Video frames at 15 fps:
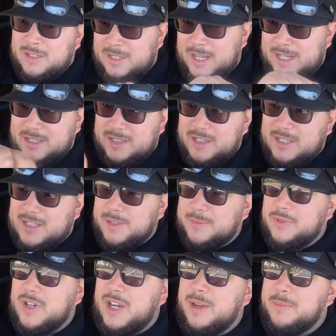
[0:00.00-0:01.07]
next to the
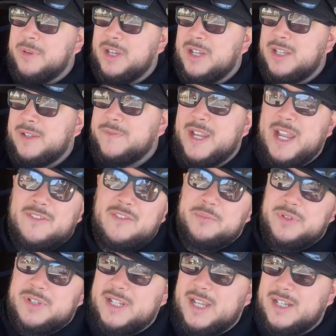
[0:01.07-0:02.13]
subscribe button if you
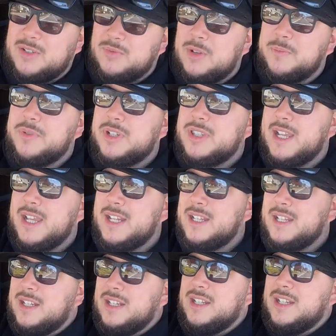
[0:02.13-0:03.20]
haven't pushed that as well. Push that,
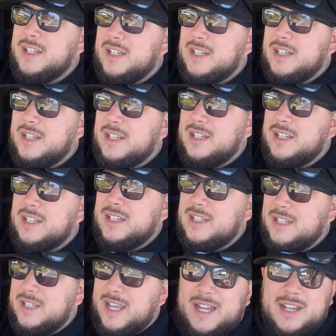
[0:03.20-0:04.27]
and
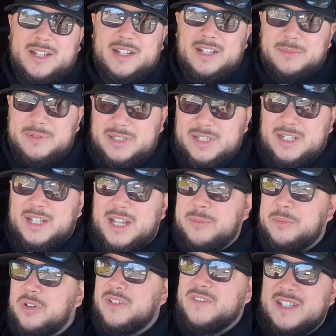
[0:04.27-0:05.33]
uh, yeah, you're gonna be seeing a
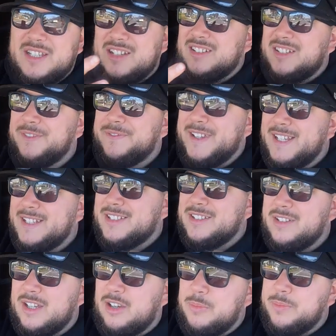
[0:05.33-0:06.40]
lot more of this ugly face.
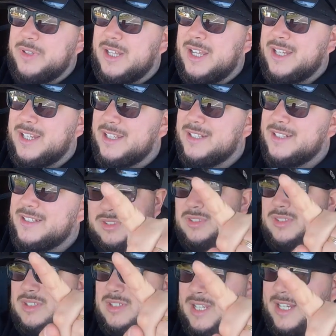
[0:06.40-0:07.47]
So I hope you like it.
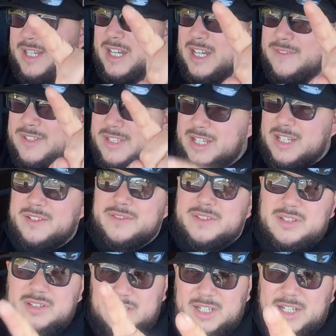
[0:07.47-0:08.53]
Take care of
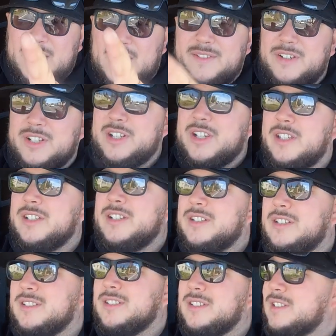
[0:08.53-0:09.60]
yourselves. Take care of each other.
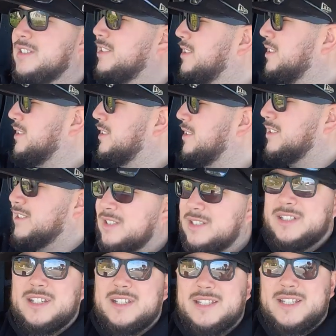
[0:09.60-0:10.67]

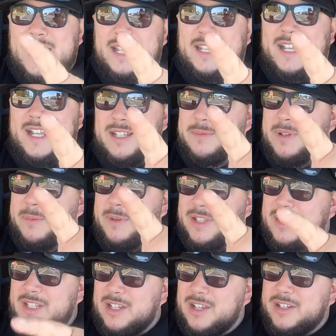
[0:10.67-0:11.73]
Tight lines, baby.
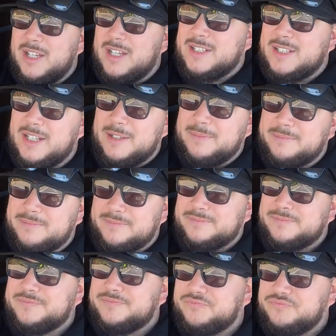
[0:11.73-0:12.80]
I'll see y'all next time.